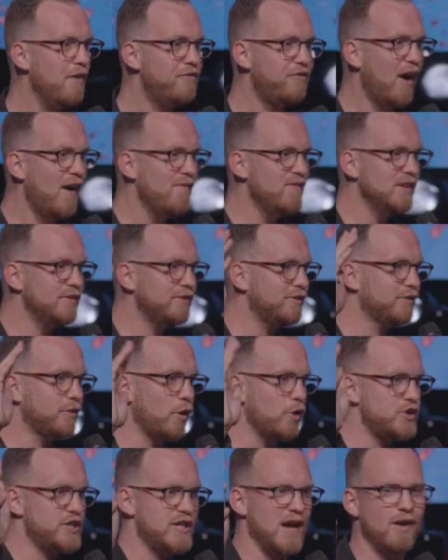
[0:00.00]
find this
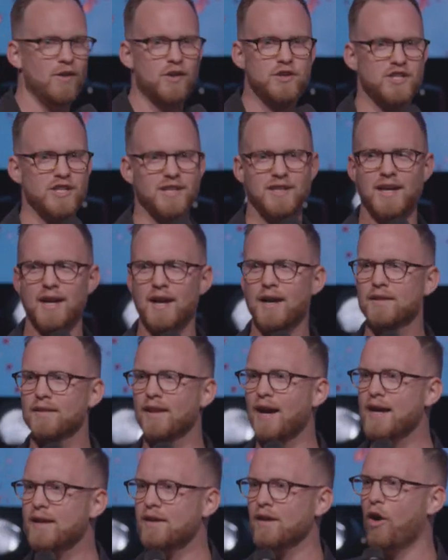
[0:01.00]
so challenging, yeah?
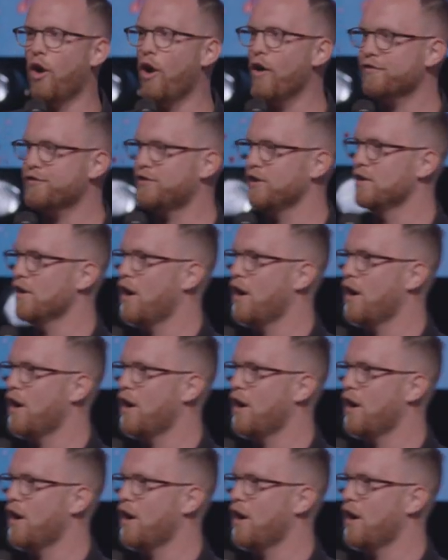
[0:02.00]
Like often